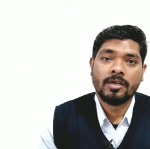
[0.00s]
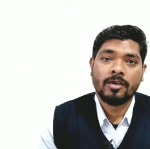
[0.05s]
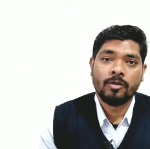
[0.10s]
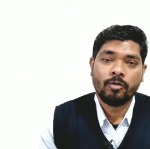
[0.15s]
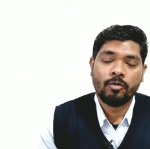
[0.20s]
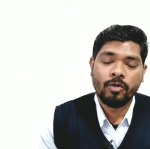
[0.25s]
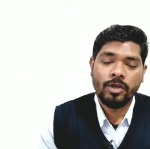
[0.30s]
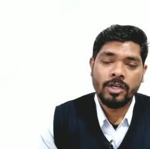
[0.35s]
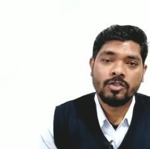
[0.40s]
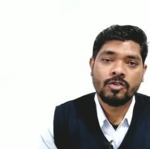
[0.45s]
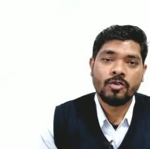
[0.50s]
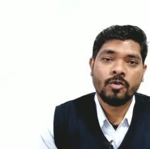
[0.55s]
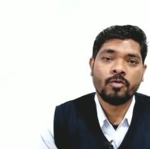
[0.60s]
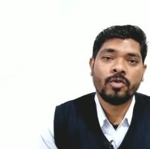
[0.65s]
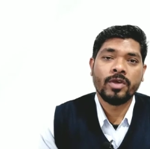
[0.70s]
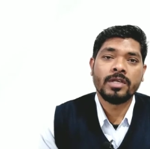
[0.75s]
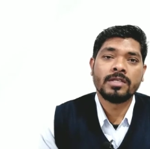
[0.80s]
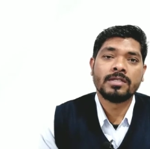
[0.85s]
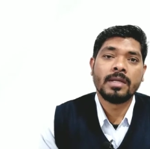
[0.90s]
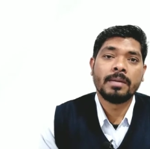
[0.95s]
face to
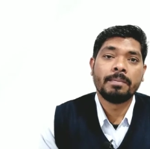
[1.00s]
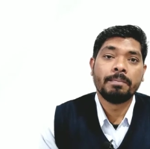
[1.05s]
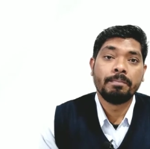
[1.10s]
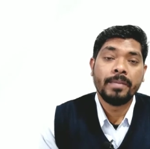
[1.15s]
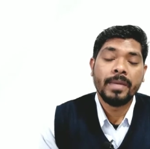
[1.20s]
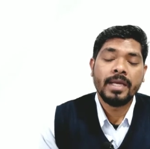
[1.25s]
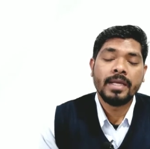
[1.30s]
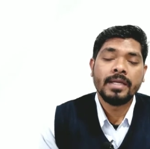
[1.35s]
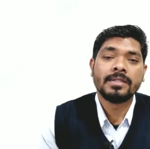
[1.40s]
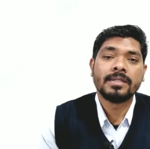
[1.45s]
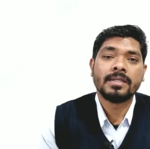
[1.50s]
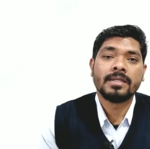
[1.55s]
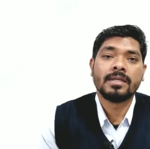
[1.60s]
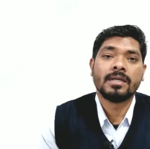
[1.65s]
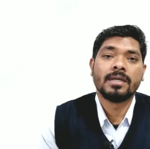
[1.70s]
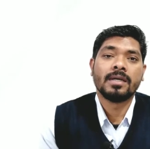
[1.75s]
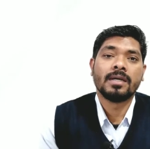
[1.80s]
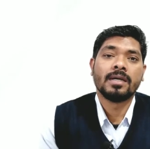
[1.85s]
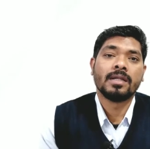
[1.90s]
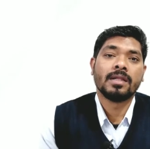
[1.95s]
face they
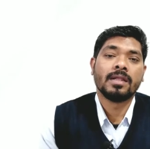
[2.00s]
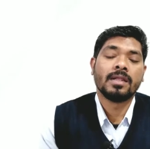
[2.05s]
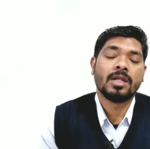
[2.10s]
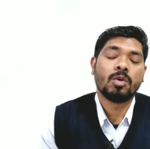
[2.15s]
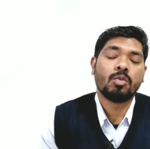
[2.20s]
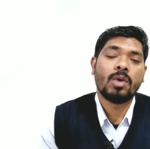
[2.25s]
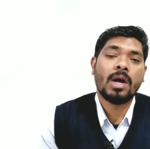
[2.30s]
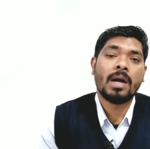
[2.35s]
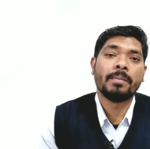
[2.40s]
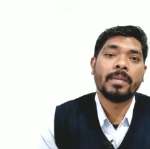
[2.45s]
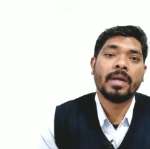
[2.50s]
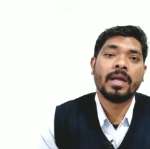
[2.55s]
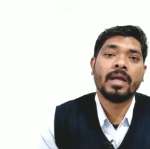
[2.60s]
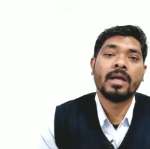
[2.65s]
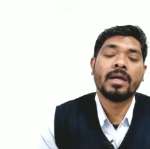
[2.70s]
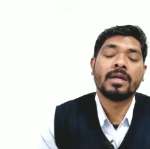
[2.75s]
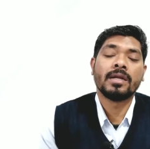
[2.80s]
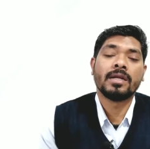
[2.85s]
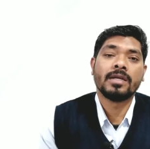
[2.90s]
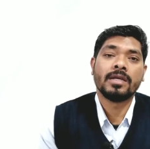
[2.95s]
meet the warm
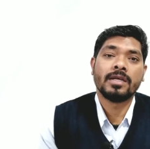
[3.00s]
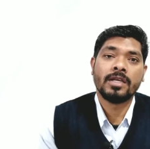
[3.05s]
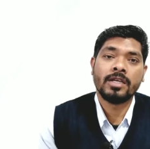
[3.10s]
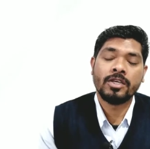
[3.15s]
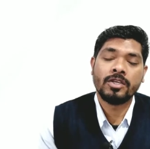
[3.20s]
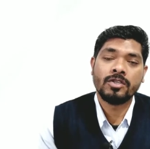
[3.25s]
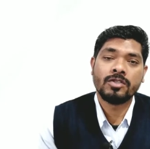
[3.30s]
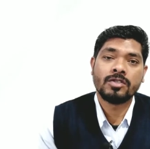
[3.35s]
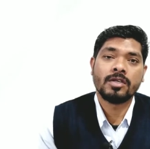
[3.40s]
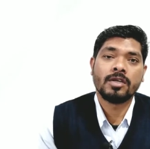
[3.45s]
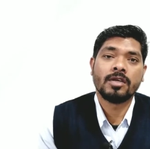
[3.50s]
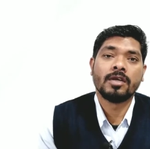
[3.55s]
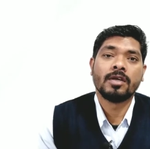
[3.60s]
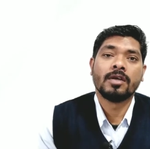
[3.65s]
air is